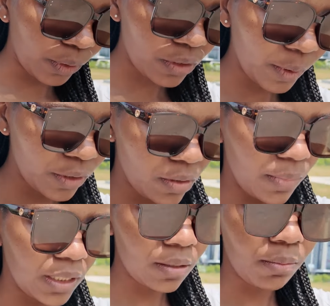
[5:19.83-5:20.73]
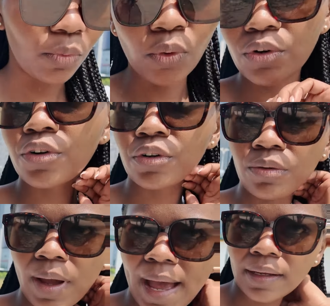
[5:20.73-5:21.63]
We're supposed to meet some more
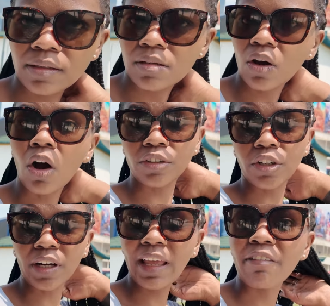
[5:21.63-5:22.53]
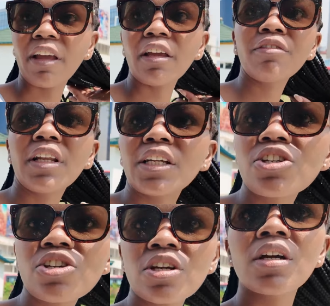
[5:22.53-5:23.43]
crew at Hard Rock Cafe for
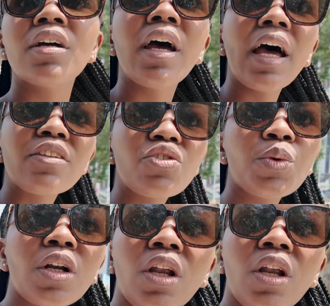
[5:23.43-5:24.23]
lunch at 2